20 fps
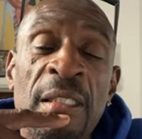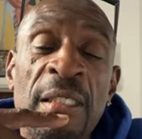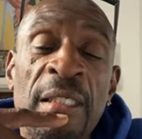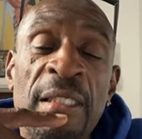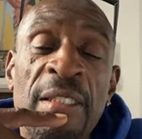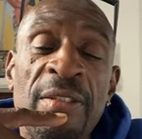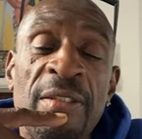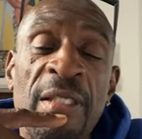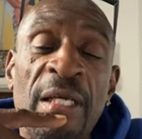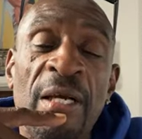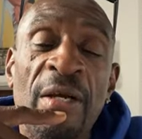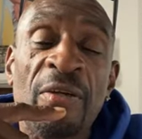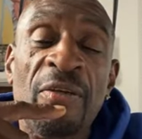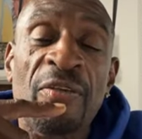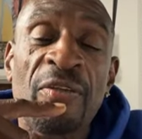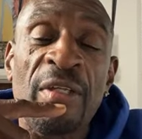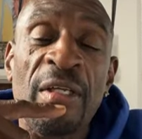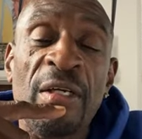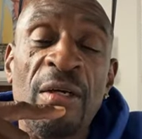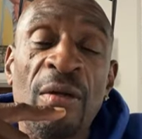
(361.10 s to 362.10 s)
is there
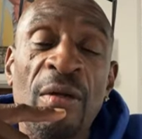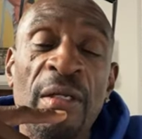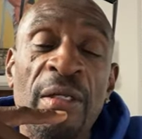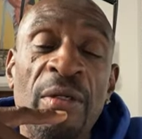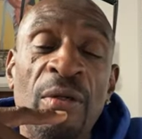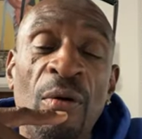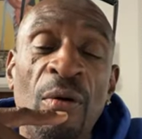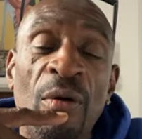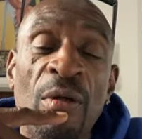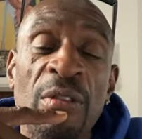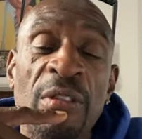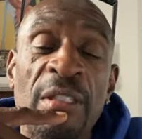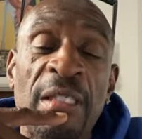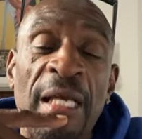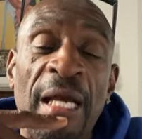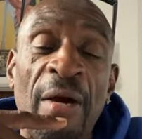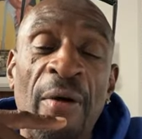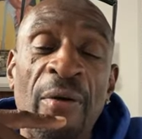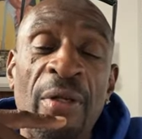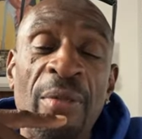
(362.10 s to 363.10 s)
still an Orange
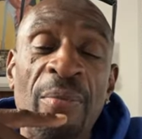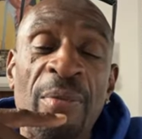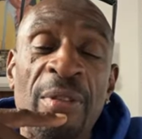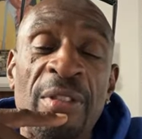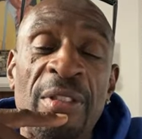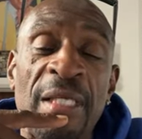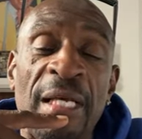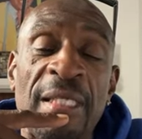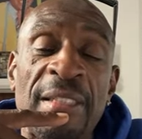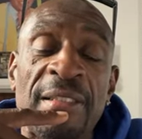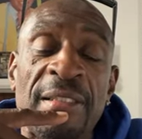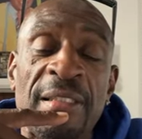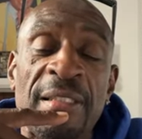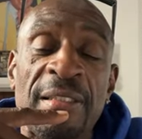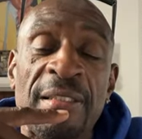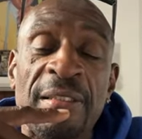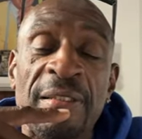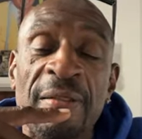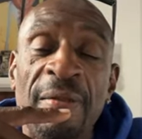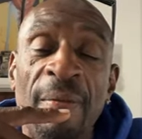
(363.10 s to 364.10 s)
County
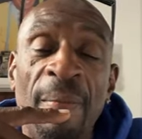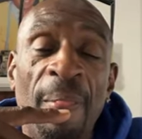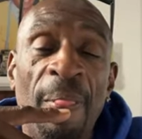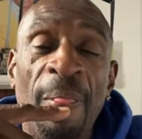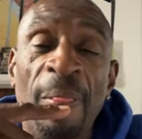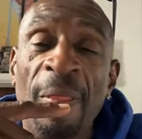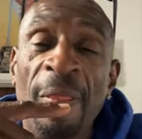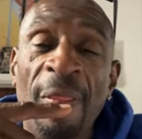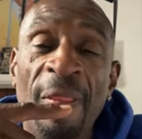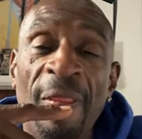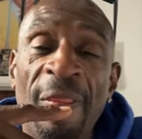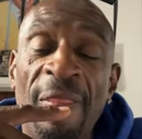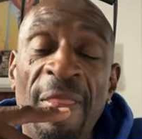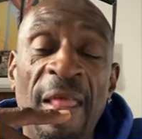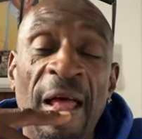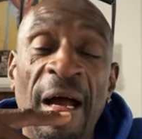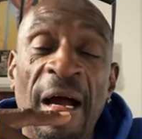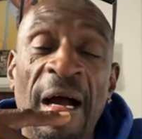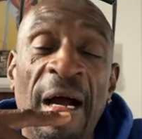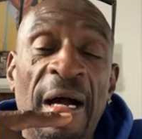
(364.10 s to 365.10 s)
Majestics?
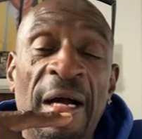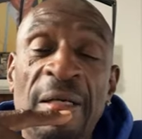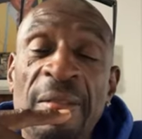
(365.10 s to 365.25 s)
Nah.